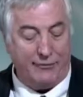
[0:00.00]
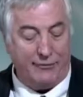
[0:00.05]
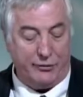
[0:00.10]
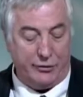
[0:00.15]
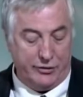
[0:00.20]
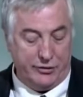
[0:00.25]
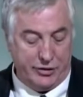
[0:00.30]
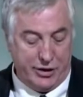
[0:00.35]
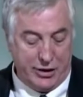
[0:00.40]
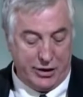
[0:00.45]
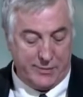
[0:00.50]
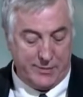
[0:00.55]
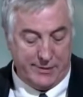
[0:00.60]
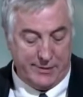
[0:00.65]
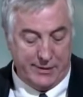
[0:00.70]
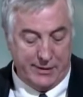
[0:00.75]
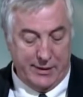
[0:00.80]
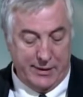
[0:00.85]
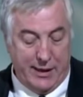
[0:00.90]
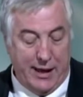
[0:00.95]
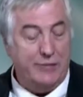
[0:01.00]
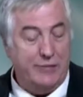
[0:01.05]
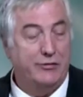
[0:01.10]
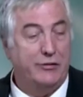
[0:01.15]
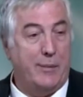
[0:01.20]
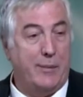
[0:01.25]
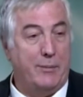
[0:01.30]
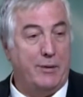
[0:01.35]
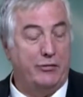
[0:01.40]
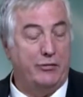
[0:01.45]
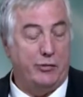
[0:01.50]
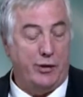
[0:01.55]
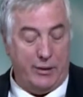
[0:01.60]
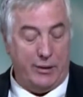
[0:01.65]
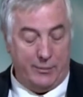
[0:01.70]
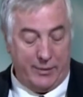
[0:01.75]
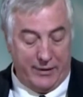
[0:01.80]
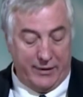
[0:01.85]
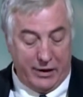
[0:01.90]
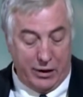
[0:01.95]
after judgment, as
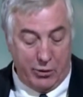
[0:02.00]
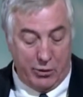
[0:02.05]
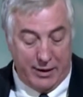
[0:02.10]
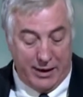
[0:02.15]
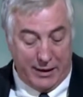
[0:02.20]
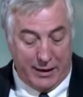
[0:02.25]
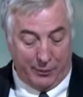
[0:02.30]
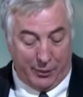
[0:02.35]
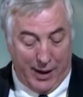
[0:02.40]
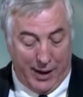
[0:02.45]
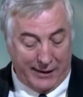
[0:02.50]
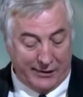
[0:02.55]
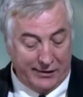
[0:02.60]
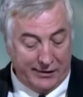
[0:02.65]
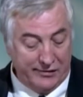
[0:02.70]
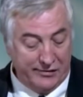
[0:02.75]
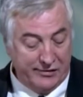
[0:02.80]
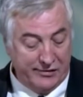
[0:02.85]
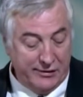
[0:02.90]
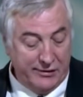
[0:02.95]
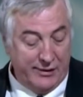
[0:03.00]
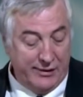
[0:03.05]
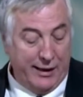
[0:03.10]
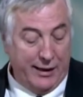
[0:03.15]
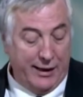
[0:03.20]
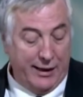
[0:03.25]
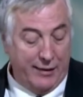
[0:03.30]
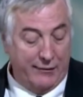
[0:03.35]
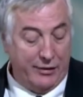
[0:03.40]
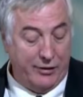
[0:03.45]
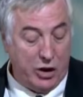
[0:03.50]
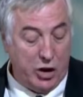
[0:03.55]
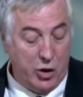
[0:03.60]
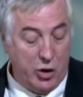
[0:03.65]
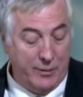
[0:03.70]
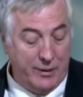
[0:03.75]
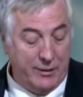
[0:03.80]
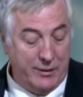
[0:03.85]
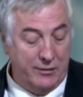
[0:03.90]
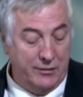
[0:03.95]
demonstrated by the unique practice of the
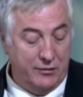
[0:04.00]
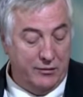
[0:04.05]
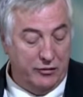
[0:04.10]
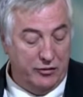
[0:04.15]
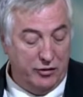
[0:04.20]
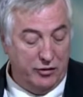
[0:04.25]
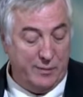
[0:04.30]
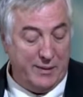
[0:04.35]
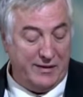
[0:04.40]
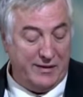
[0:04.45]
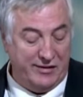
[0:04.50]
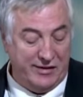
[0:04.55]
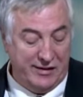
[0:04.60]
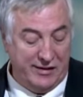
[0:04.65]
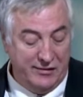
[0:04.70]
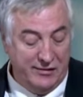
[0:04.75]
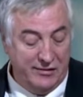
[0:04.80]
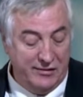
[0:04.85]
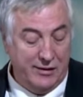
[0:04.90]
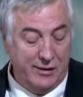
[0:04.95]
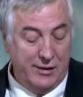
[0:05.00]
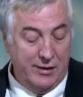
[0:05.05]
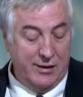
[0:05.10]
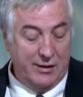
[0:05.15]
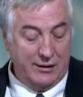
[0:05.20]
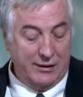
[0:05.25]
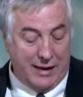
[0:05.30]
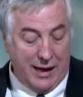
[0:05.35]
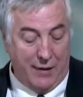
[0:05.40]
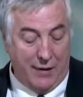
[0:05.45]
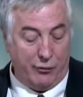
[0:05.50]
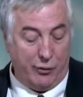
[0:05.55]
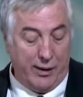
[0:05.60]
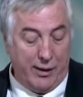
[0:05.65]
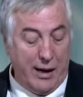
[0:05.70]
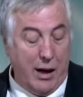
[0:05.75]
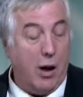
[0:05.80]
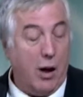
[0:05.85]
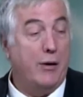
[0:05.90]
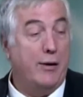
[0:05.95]
human species
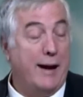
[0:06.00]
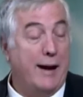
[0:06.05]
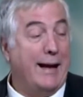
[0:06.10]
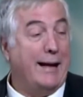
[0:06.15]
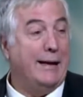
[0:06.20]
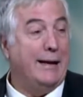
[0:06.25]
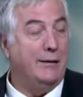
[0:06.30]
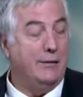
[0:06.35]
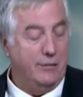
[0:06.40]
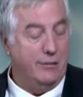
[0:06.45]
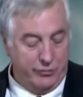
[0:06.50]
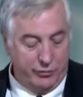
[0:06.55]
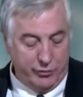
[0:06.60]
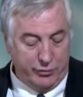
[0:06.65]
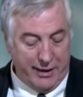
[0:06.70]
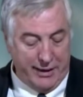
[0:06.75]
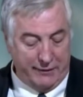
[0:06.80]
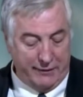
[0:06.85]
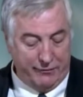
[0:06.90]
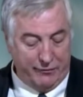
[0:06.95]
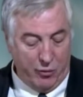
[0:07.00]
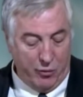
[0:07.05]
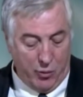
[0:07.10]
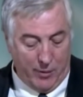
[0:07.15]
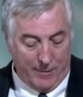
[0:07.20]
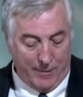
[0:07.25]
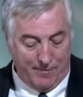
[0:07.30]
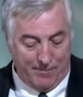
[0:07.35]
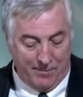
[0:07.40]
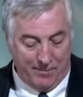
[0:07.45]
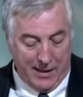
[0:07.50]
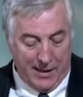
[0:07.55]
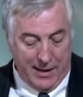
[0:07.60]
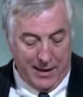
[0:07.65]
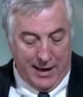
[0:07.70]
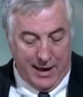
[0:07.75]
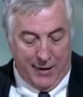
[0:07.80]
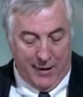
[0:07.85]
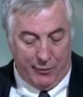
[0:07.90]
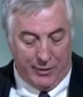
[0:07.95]
covering our naked creative form.
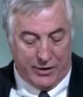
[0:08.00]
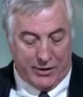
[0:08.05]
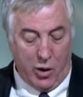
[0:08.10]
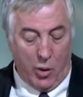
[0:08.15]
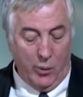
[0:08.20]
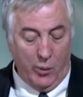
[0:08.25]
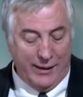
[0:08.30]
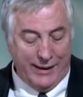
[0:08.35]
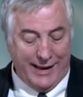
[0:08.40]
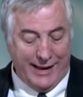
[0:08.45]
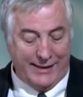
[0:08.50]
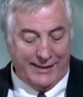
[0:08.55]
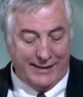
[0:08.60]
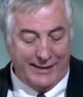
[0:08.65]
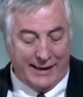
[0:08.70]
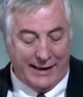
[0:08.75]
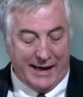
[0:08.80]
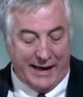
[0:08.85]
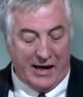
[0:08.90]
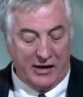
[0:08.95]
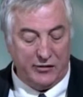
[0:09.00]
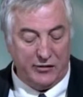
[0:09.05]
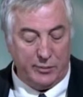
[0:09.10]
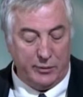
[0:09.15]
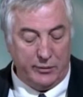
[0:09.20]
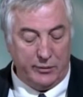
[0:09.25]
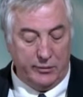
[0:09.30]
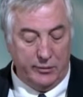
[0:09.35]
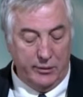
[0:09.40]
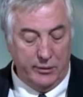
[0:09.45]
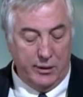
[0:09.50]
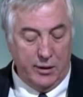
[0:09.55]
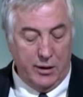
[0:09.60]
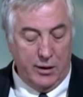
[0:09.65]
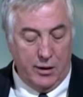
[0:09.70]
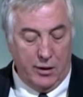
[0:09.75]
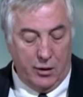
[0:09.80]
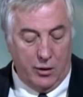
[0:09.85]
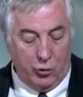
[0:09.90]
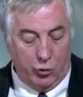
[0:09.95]
If we don't get the gospel
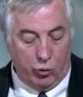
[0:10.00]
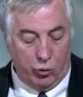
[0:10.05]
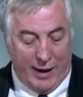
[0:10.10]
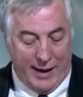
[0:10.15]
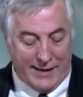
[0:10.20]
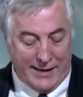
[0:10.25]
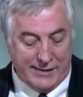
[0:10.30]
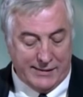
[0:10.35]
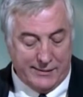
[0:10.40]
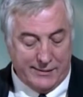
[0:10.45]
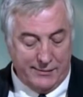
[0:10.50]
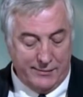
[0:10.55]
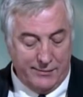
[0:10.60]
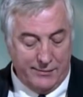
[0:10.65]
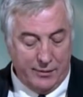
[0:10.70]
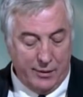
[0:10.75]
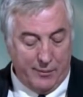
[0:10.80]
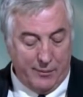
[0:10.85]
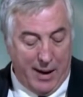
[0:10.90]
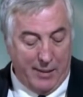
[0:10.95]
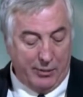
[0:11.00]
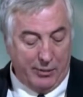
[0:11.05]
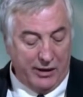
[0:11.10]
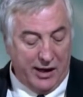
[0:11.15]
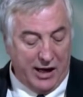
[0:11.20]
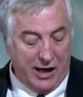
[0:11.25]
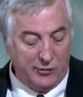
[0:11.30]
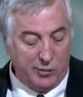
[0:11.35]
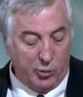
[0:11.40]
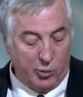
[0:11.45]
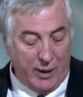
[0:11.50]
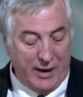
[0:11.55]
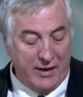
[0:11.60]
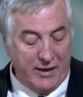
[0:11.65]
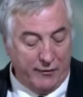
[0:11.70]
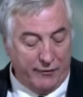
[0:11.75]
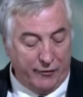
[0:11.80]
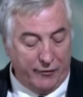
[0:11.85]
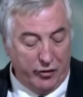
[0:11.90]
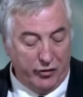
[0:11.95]
right, the Bible gospel
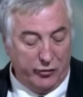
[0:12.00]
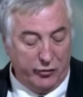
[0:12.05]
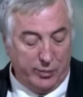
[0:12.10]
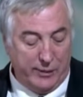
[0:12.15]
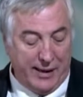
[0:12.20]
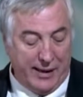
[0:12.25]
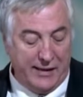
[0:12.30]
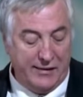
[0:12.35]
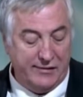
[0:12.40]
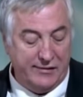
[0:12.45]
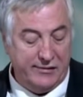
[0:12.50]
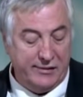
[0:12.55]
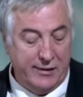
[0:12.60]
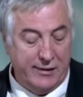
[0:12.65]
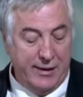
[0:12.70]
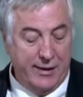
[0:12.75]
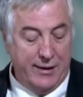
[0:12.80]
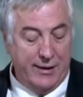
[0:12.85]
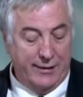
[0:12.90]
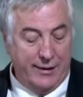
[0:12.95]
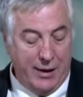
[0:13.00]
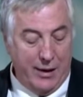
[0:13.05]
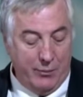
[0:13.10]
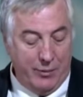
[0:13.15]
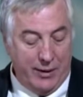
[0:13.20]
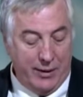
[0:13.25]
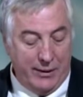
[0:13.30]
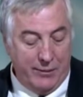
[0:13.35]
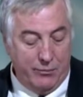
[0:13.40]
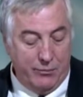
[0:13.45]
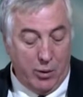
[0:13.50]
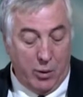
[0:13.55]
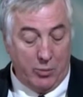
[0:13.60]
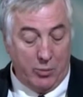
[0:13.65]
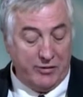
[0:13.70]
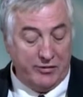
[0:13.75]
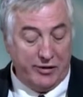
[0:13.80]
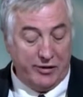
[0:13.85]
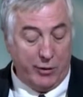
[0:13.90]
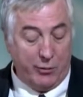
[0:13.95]
right in the first place, then we,
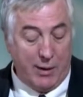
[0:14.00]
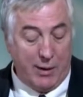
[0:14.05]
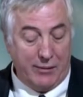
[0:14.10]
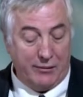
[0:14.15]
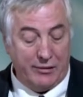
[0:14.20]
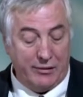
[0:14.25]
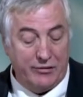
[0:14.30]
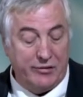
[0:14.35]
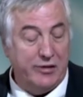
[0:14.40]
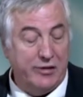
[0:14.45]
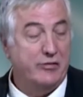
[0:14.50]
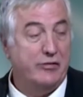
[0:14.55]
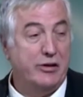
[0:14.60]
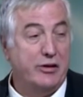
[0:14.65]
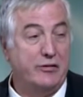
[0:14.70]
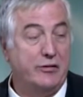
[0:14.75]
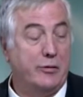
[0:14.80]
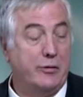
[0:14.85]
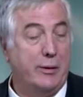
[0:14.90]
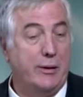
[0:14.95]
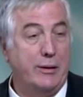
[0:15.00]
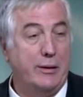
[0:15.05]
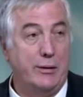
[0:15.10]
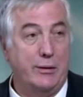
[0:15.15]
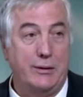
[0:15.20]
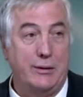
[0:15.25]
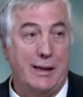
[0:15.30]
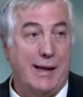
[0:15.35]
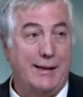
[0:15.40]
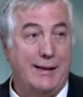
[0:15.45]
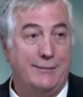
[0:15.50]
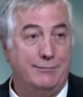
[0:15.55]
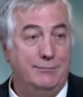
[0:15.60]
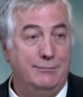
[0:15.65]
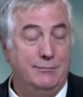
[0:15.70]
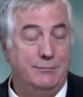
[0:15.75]
what we see around us is just going to look like